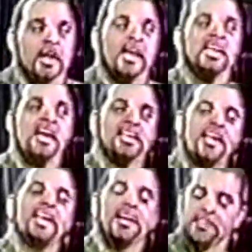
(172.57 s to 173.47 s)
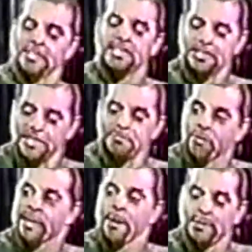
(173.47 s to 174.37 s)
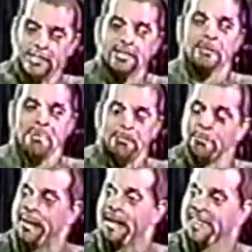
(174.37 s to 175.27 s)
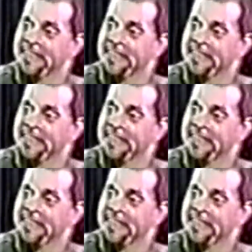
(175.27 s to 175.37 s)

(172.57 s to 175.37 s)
You got to hear this program we got with these young people, man.